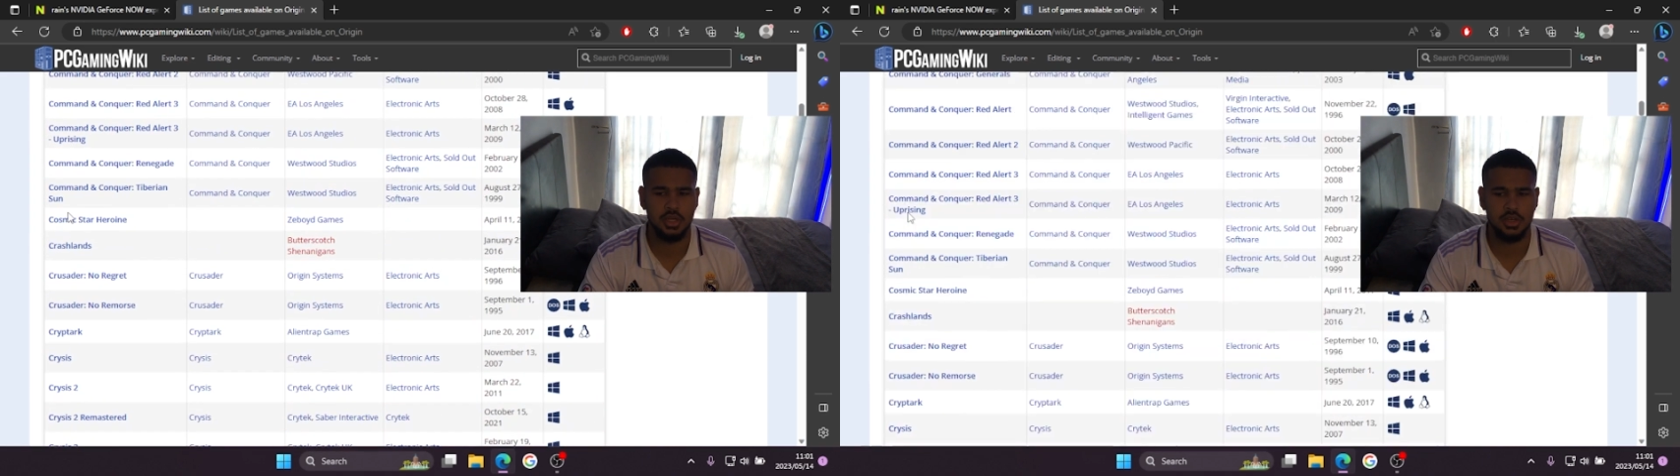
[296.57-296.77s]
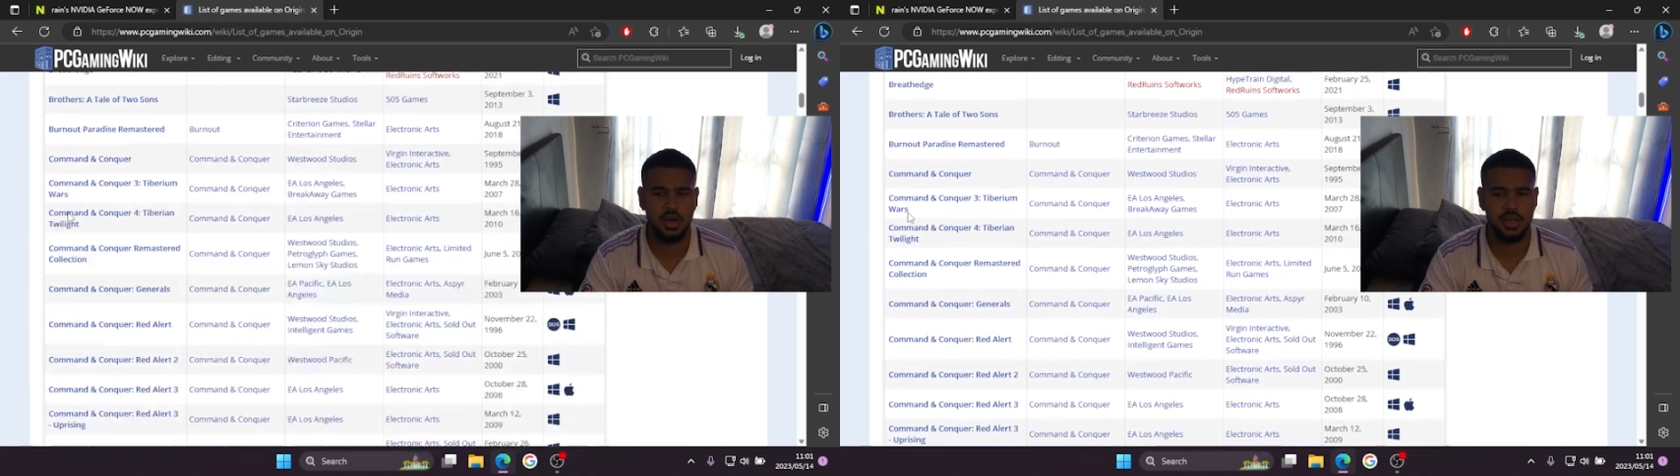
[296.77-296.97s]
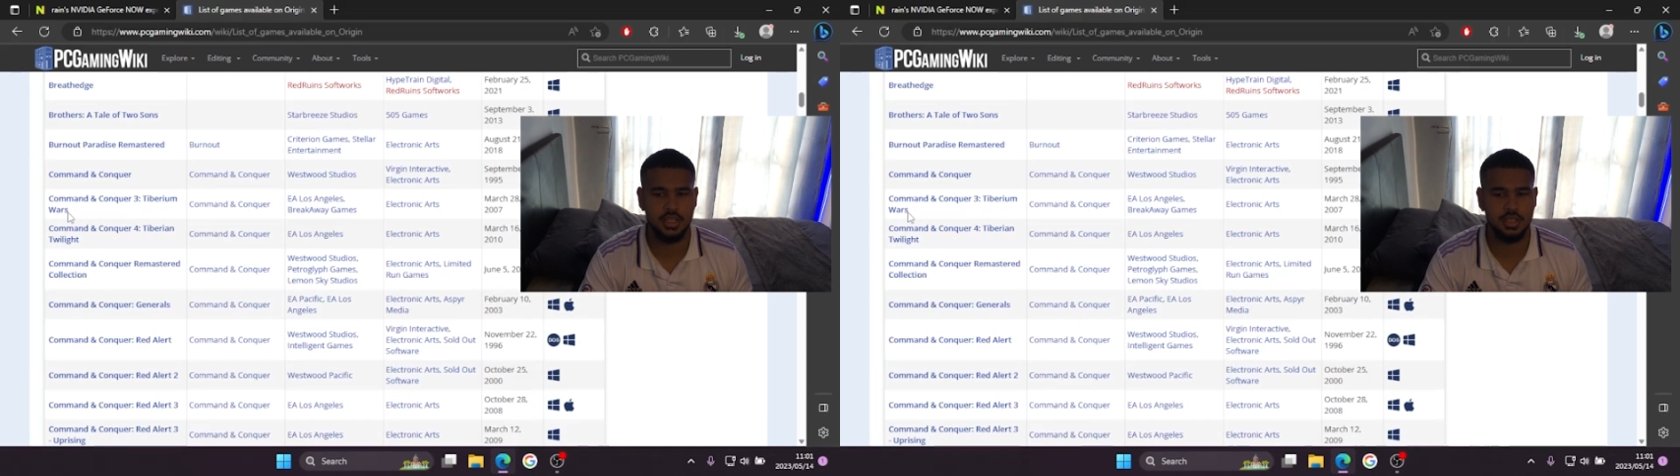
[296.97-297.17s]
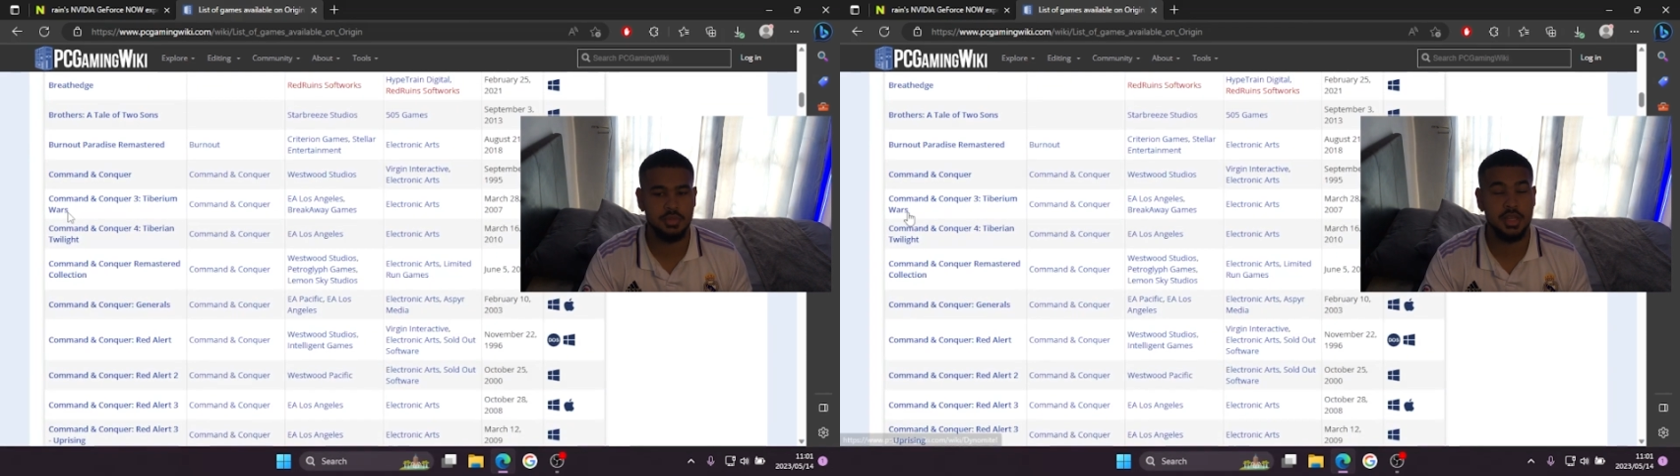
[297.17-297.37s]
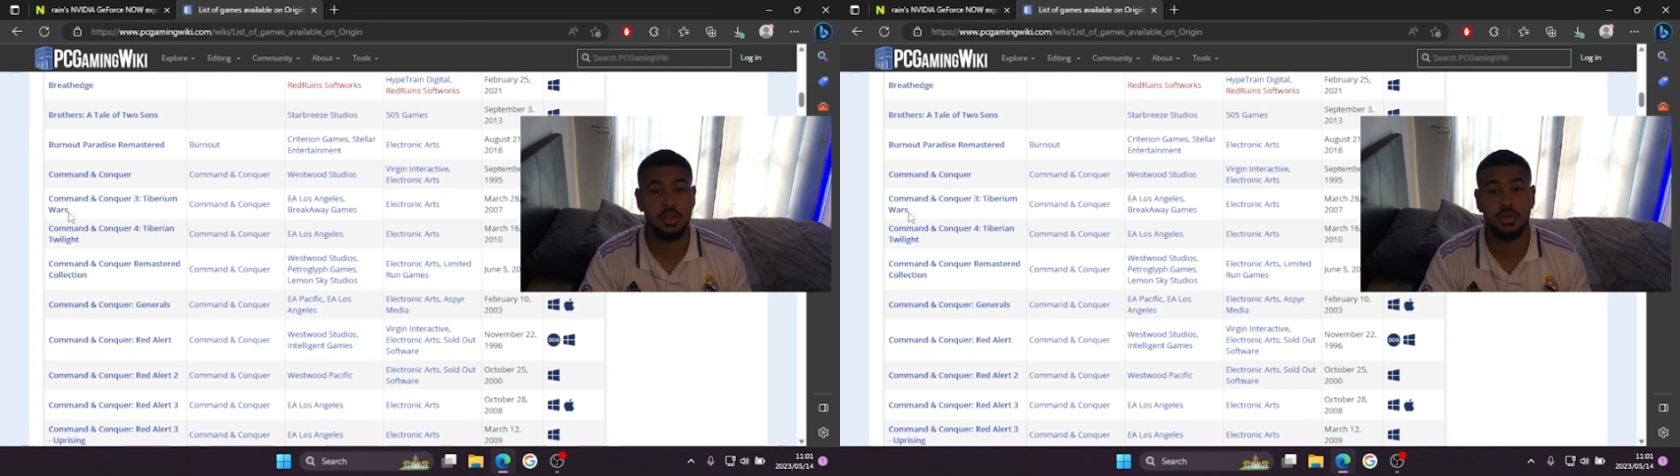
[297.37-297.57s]
on Origin
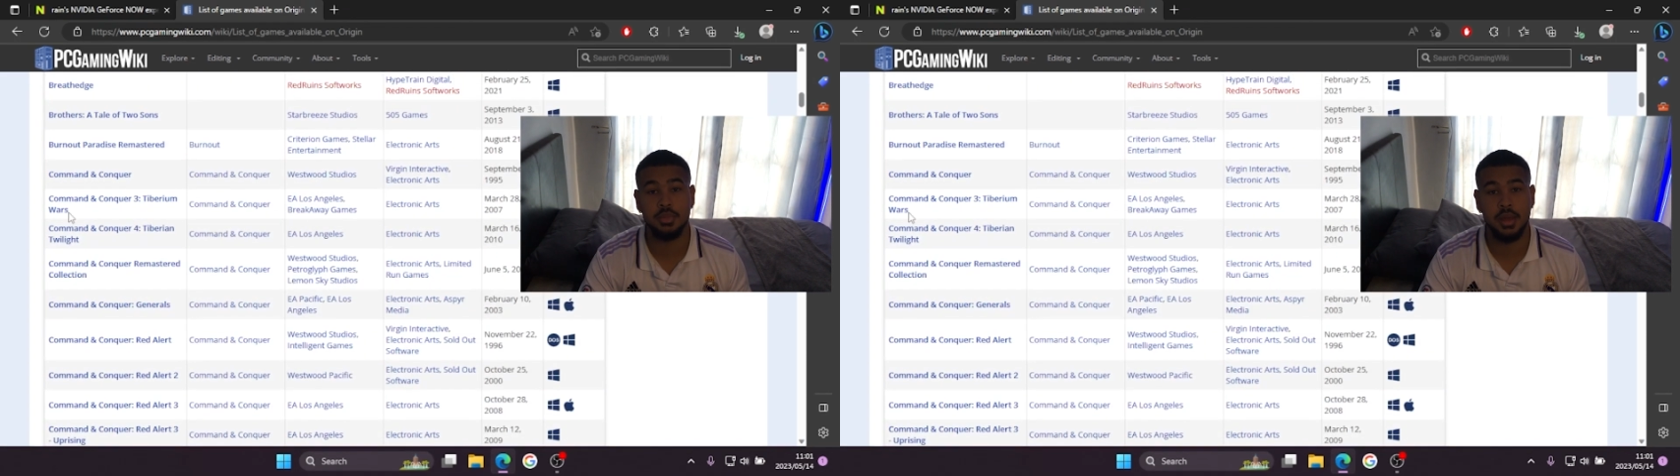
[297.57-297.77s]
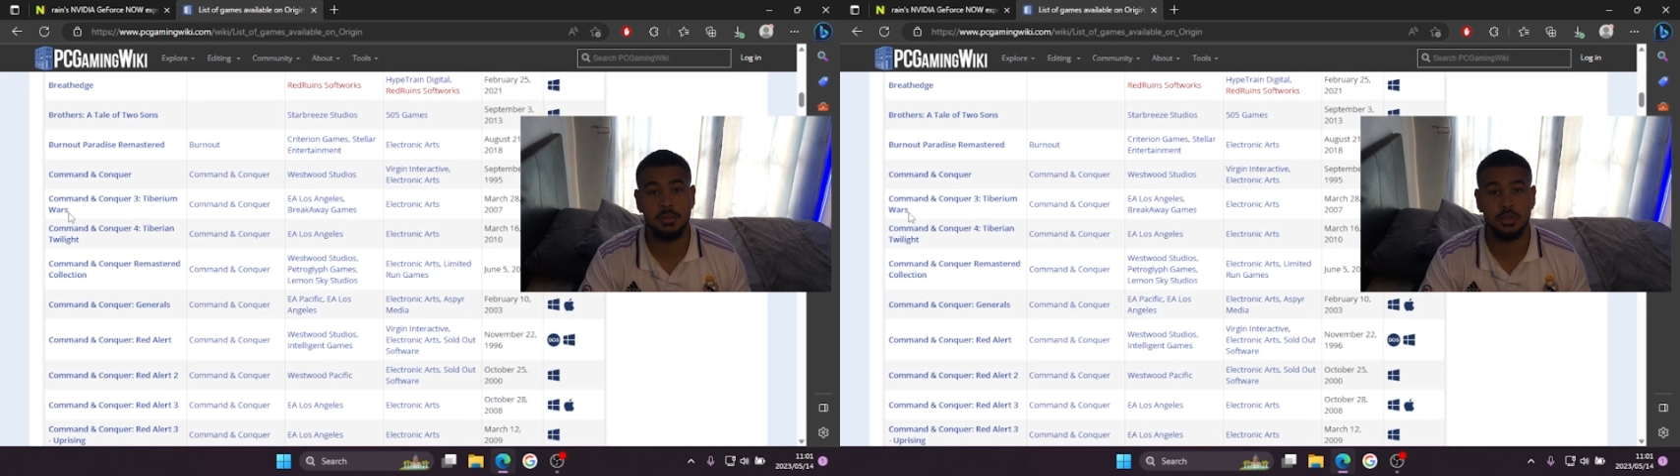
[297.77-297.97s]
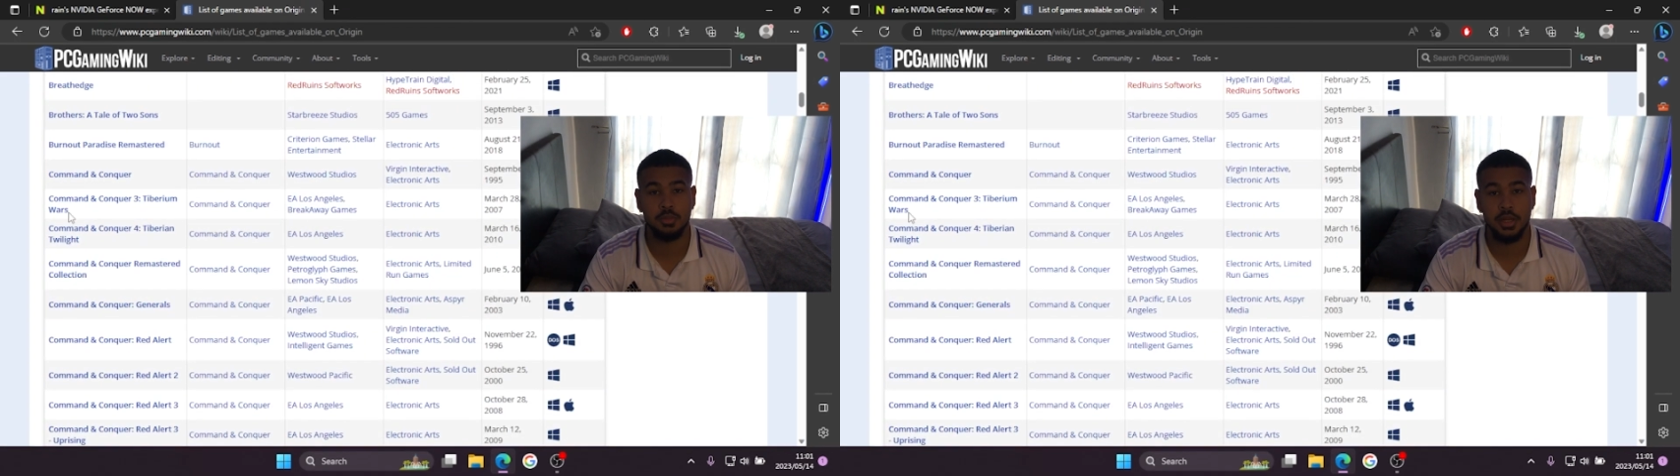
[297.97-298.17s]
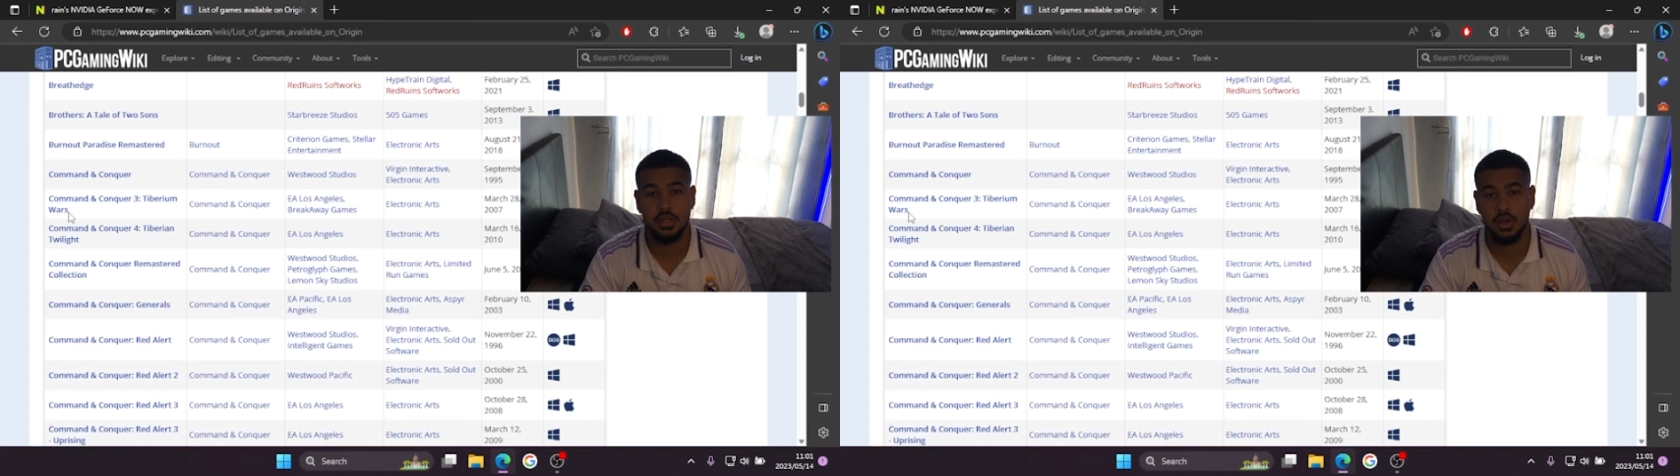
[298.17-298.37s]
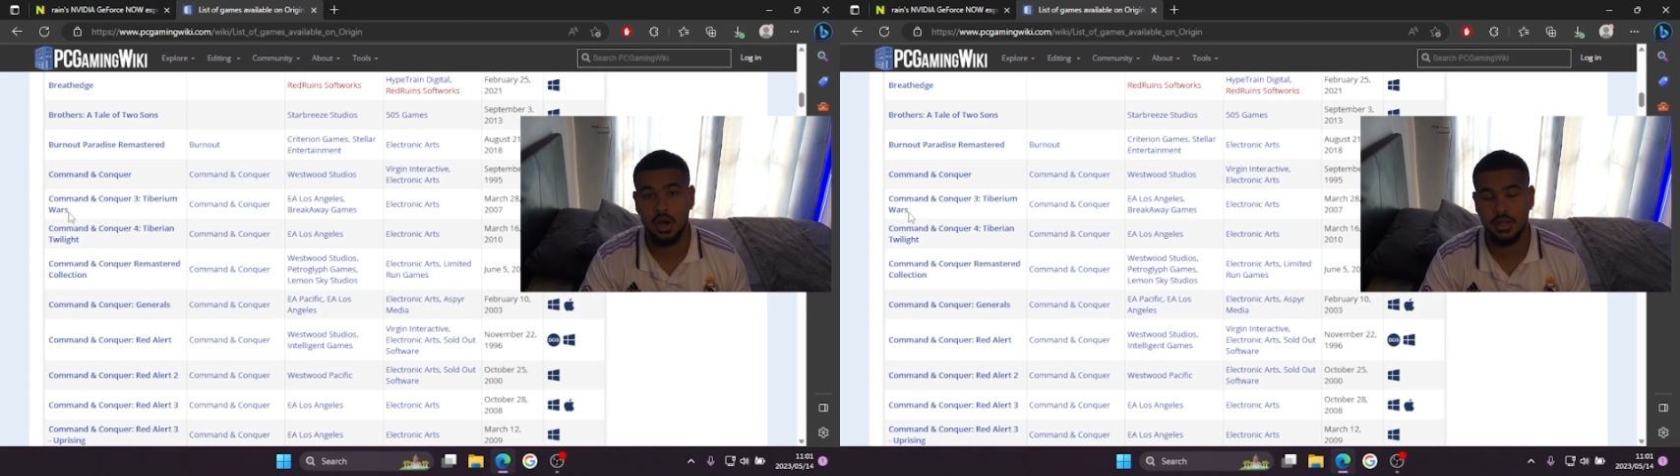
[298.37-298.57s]
meaning you'll be able to play
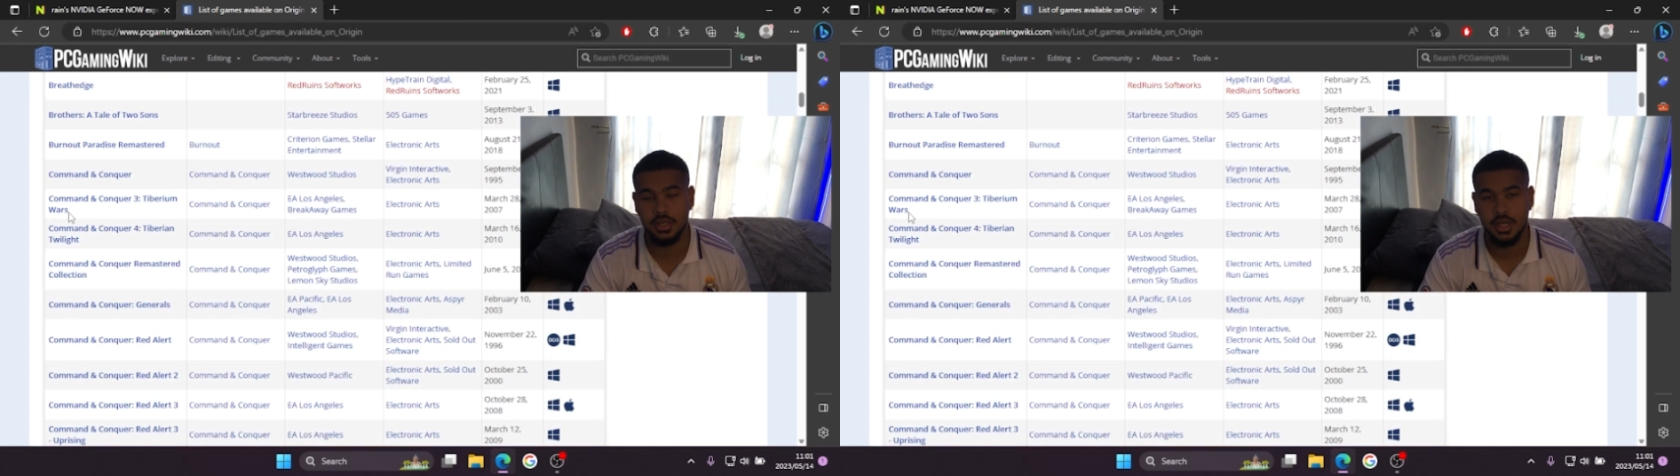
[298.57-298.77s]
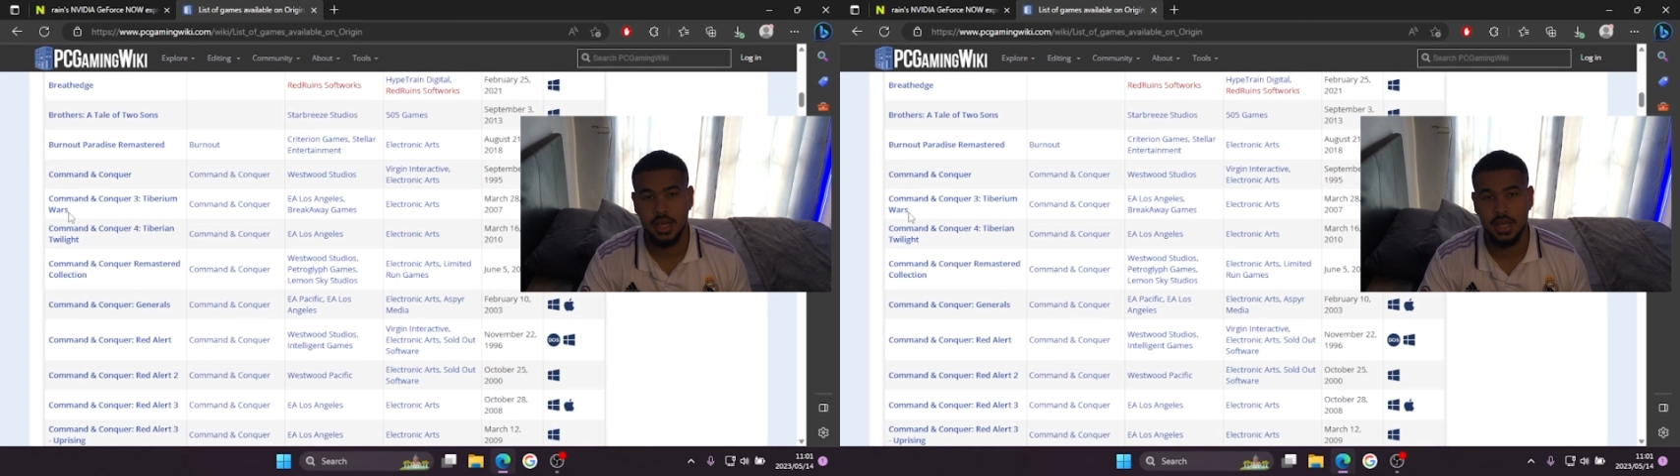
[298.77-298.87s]
it on